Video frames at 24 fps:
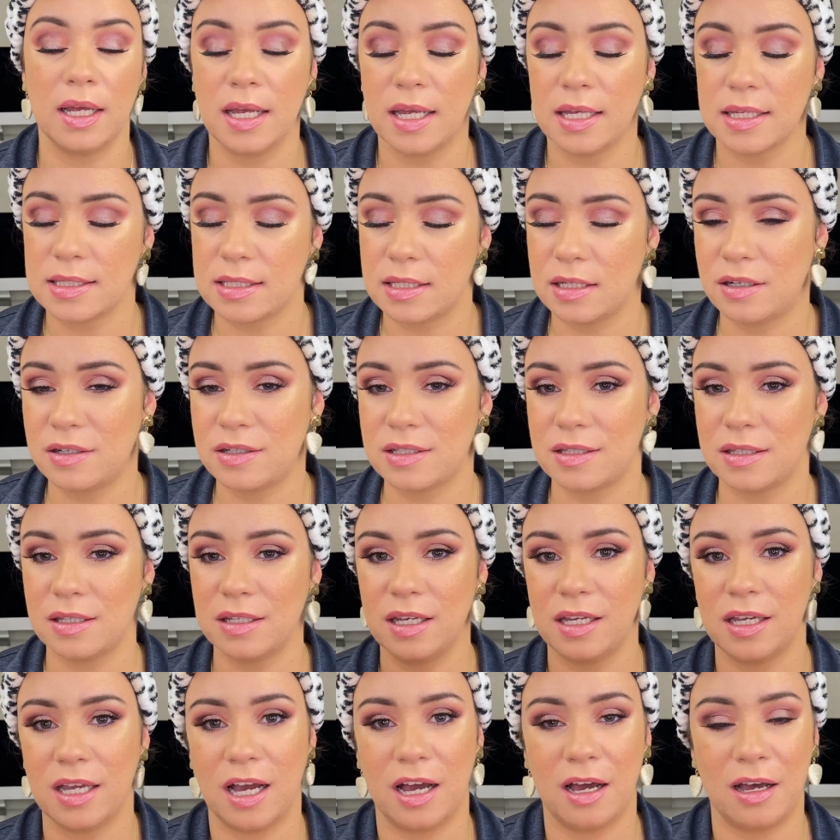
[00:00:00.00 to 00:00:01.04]

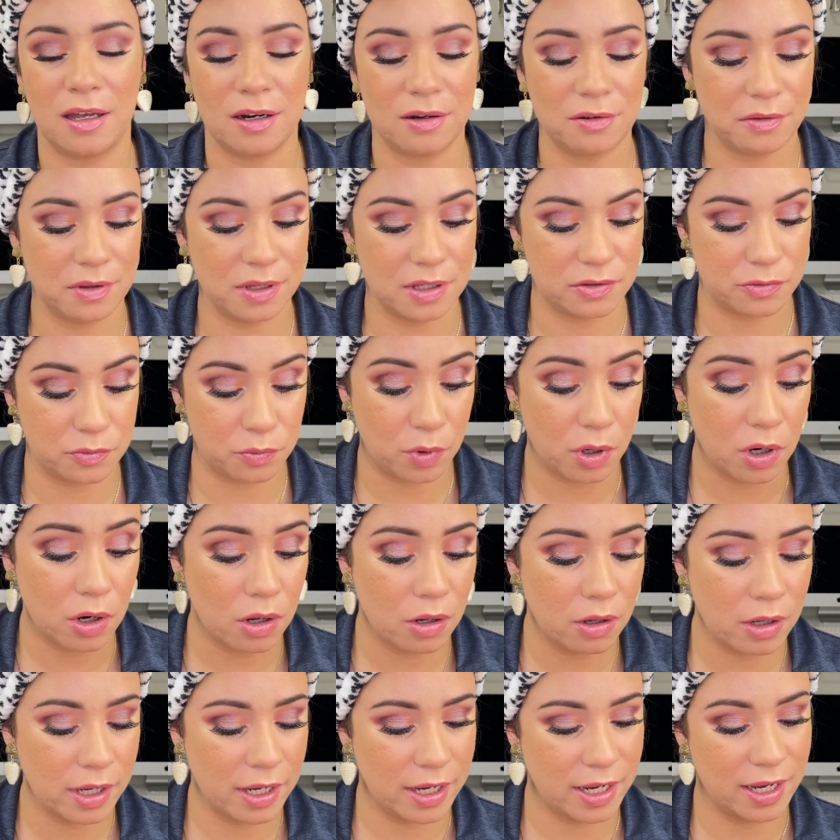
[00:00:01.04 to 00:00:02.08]
Seriously, out of this
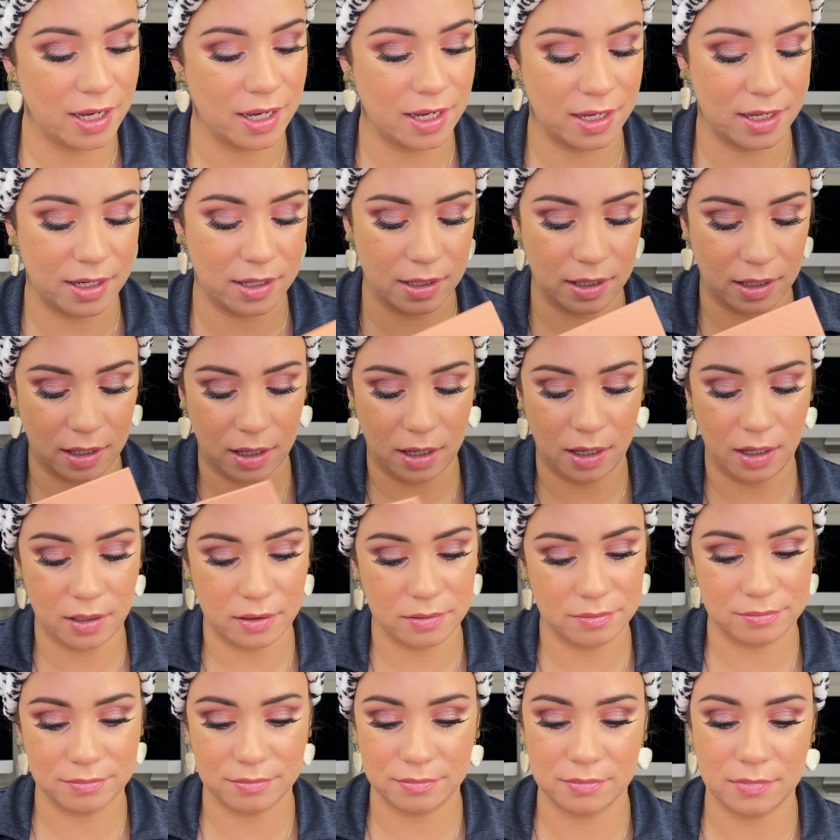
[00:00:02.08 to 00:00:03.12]
world, and I
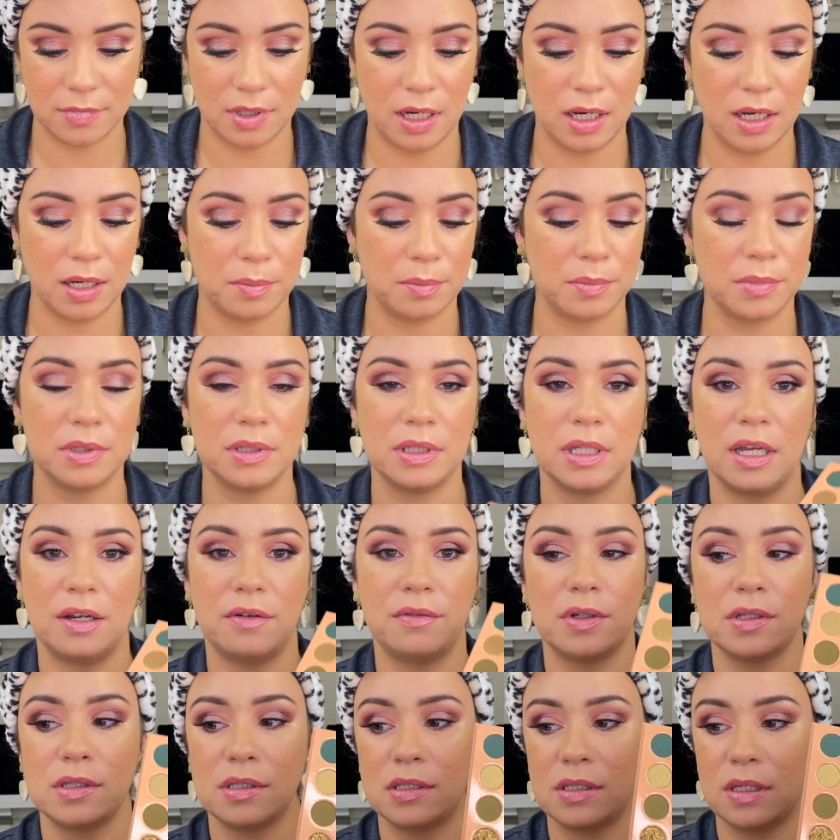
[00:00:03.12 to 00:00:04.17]
am never
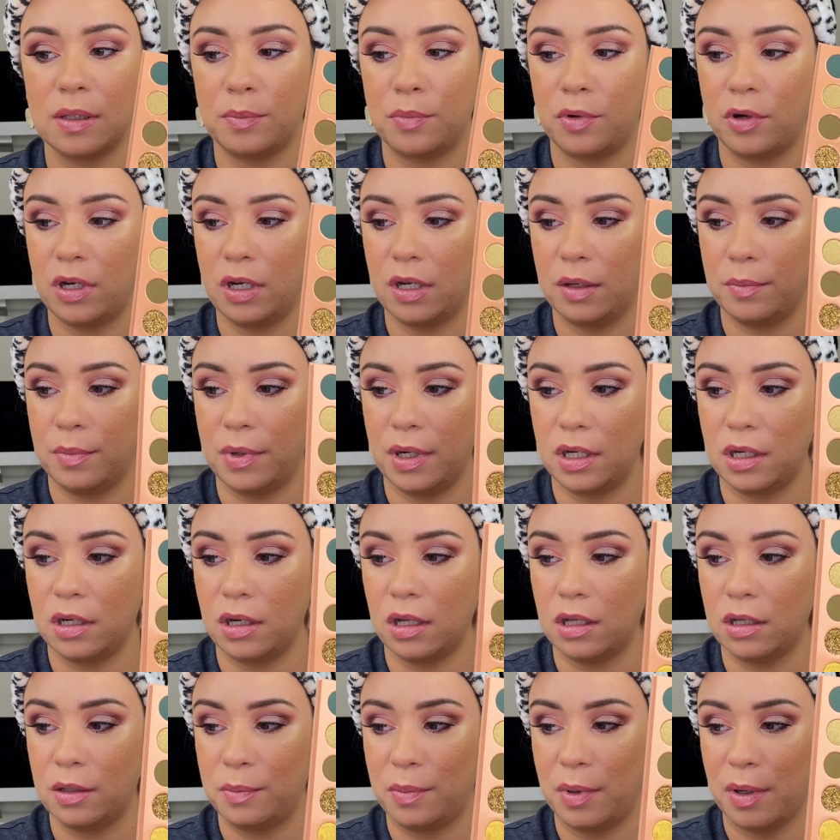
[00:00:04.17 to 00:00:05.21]
disappointed by
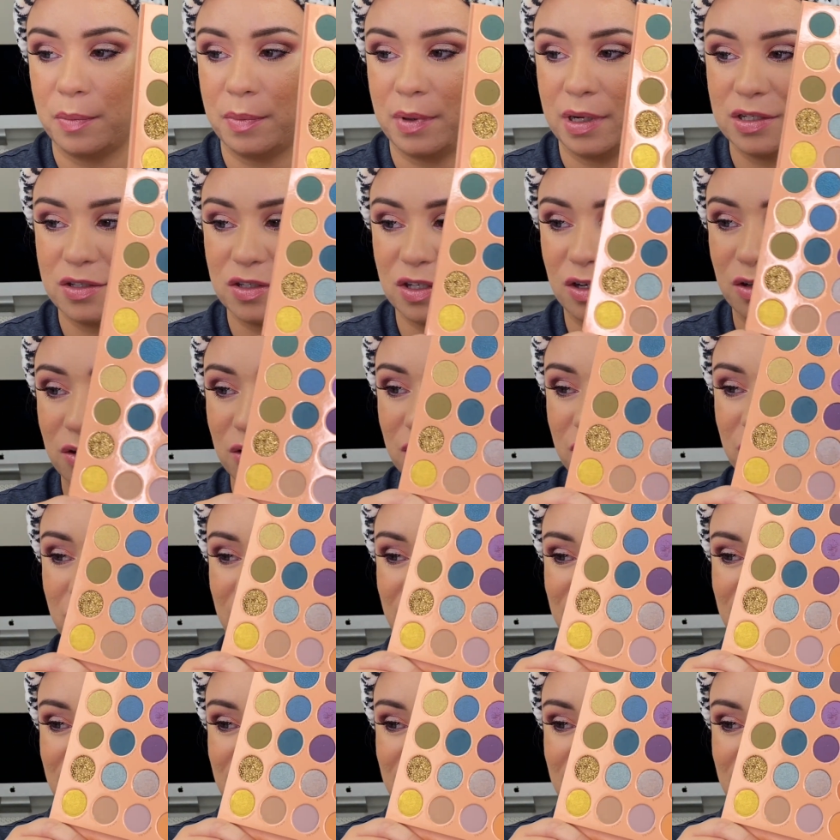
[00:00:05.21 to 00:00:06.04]
Colourpop eyeshadow. Look at